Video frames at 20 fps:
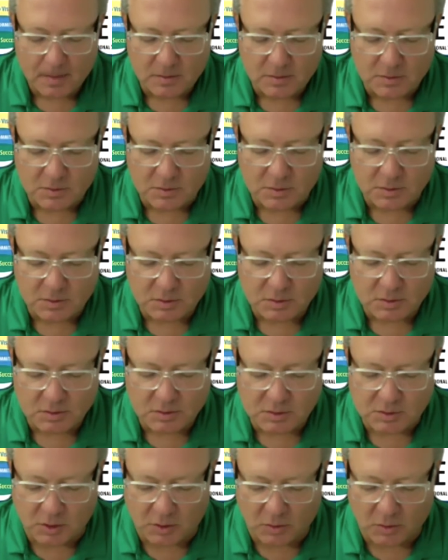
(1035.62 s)

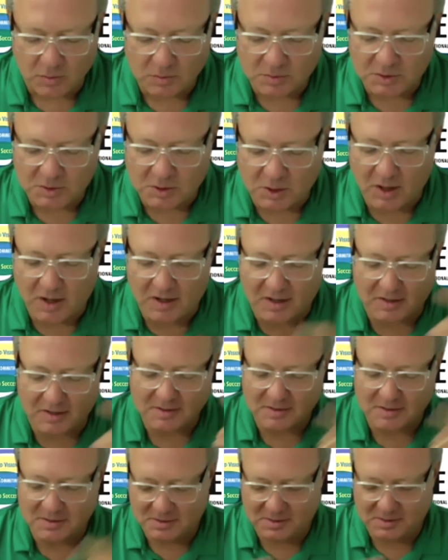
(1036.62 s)
So sorry
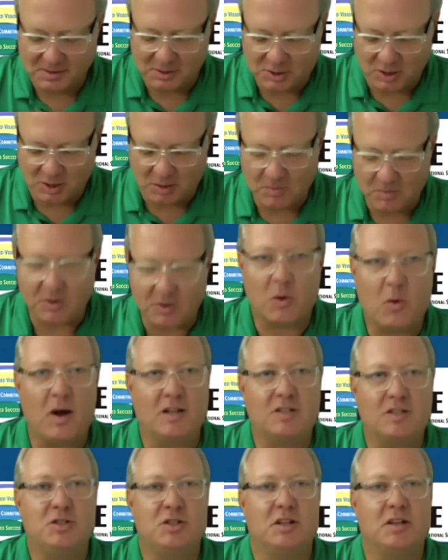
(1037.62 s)
to jump the question.